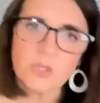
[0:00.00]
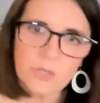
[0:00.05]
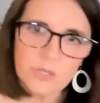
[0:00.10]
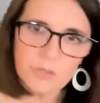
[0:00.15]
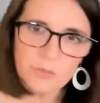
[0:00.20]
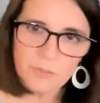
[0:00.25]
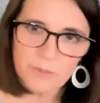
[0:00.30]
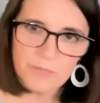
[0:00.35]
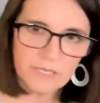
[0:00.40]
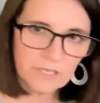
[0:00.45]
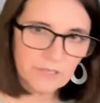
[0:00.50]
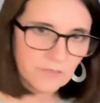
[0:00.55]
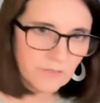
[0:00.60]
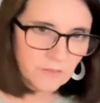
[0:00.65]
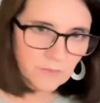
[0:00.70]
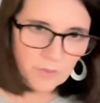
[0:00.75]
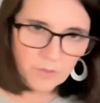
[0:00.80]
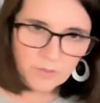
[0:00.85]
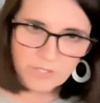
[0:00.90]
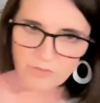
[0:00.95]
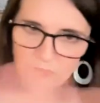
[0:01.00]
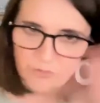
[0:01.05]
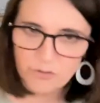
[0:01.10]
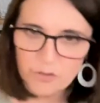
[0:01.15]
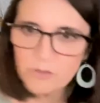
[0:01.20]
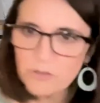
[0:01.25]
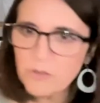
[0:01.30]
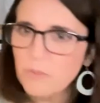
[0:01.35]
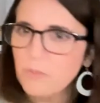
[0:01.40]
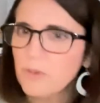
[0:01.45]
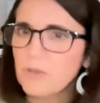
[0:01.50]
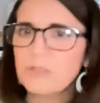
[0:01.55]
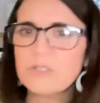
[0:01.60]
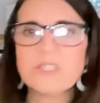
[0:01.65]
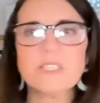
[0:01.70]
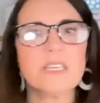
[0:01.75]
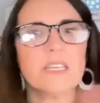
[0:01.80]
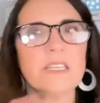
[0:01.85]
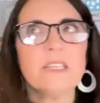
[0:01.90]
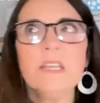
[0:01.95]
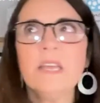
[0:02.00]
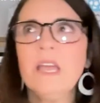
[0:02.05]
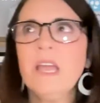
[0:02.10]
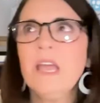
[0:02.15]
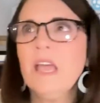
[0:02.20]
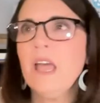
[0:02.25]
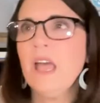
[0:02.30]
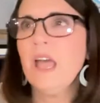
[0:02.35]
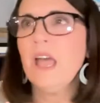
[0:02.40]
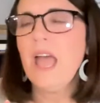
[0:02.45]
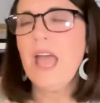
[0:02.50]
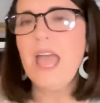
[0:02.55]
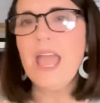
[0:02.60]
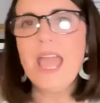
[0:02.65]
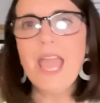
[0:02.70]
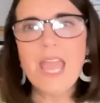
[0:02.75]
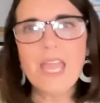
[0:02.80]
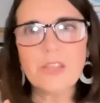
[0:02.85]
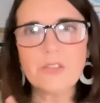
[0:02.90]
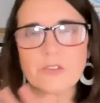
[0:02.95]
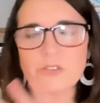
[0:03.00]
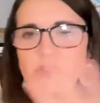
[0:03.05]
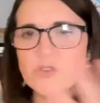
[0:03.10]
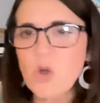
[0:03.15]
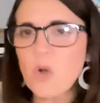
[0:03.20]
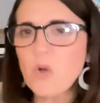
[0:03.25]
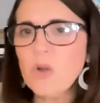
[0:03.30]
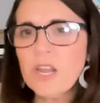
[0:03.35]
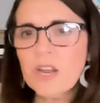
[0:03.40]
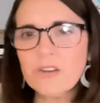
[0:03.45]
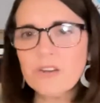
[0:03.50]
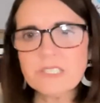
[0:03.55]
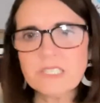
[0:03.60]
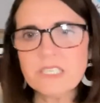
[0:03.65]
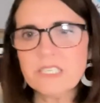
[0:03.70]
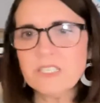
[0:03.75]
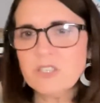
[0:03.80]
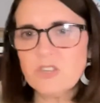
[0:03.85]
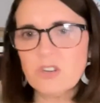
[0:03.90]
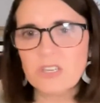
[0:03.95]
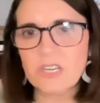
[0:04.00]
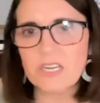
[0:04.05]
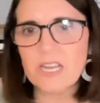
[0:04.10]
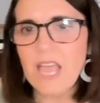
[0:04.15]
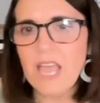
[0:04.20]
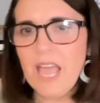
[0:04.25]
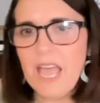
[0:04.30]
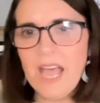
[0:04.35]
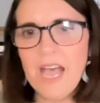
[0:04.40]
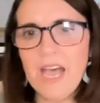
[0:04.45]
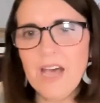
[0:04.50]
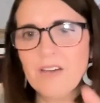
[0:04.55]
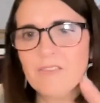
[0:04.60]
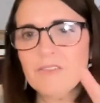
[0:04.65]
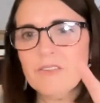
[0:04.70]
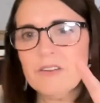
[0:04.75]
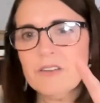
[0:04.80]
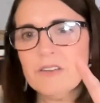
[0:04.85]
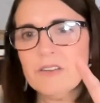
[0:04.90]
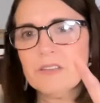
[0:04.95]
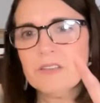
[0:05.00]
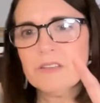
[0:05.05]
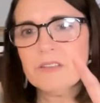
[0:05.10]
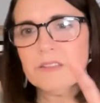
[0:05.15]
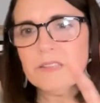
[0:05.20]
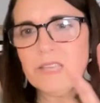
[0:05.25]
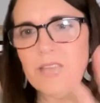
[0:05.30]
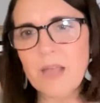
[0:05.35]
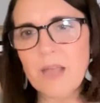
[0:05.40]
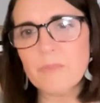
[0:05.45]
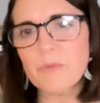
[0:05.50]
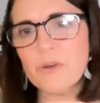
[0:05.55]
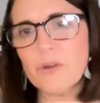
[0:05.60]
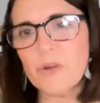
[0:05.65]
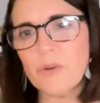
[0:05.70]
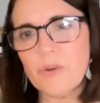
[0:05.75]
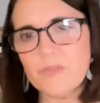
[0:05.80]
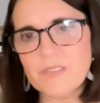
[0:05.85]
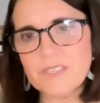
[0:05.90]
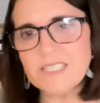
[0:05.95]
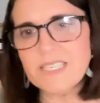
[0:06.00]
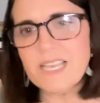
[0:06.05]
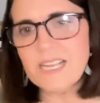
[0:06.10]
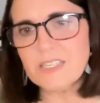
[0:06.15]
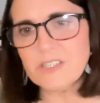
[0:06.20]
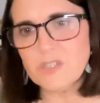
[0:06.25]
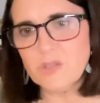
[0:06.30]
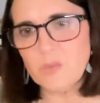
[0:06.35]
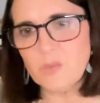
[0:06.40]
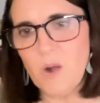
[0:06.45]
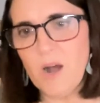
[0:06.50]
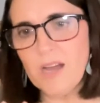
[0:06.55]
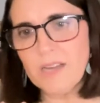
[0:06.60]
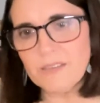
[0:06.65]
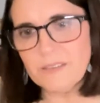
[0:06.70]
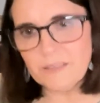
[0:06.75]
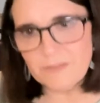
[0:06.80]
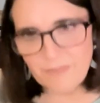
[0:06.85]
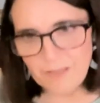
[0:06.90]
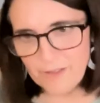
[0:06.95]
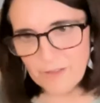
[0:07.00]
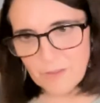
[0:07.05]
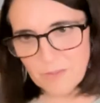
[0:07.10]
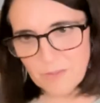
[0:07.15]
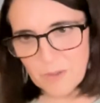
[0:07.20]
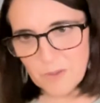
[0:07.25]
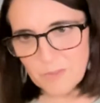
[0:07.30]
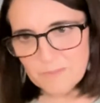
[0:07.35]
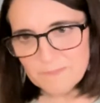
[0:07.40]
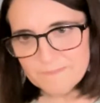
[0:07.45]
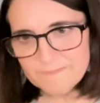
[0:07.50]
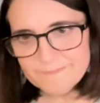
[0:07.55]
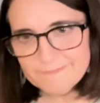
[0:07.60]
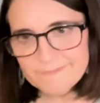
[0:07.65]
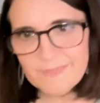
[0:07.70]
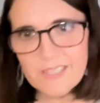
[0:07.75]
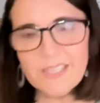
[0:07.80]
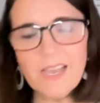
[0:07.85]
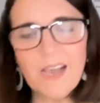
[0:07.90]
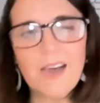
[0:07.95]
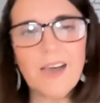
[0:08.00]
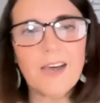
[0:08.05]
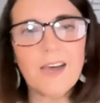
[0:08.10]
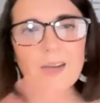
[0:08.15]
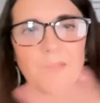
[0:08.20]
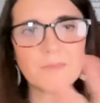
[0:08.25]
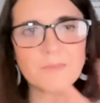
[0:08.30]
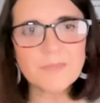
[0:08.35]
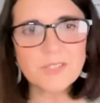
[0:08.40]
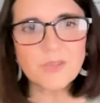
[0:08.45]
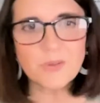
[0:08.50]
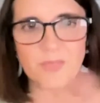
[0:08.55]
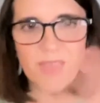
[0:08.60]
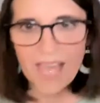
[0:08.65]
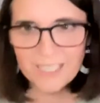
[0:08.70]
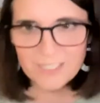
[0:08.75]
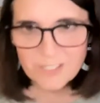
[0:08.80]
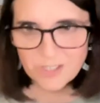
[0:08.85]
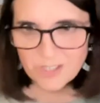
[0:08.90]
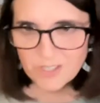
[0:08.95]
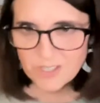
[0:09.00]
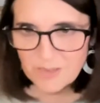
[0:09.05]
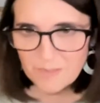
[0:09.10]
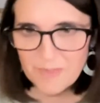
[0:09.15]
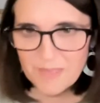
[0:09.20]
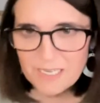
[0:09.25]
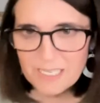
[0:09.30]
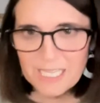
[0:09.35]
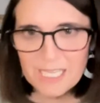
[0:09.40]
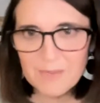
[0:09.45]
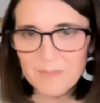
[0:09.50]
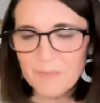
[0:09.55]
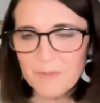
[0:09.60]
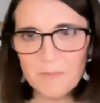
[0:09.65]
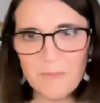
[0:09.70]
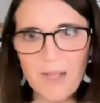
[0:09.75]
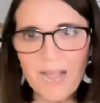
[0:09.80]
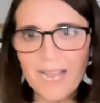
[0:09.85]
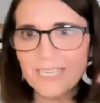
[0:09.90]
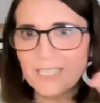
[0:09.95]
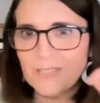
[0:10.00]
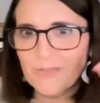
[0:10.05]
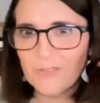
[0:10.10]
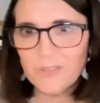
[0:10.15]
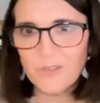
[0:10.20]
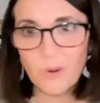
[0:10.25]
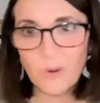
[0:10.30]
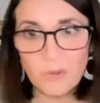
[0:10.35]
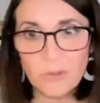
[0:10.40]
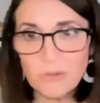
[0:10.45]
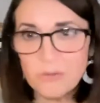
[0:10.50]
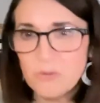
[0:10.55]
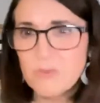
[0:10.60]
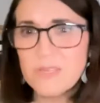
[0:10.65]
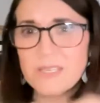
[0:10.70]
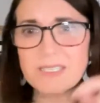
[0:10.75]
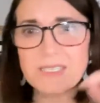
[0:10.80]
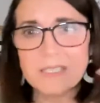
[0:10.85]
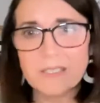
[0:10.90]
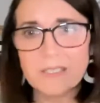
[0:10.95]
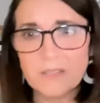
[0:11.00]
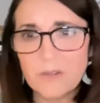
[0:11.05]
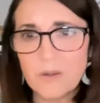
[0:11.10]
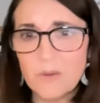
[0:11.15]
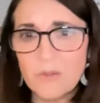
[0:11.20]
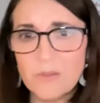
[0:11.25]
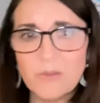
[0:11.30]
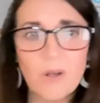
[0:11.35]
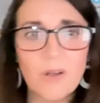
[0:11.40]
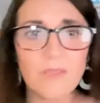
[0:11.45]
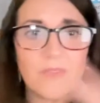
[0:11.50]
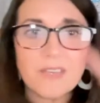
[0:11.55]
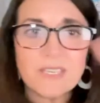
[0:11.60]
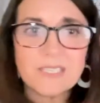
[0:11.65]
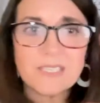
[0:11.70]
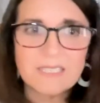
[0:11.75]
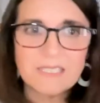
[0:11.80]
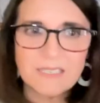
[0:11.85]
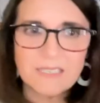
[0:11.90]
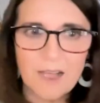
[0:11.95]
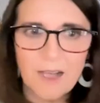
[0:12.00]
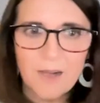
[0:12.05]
You could be the most fertile person. There's no guarantees you're going to have the embryo of the sex you want available. So that's just something to keep in your mind. If you go through this and you go through all this,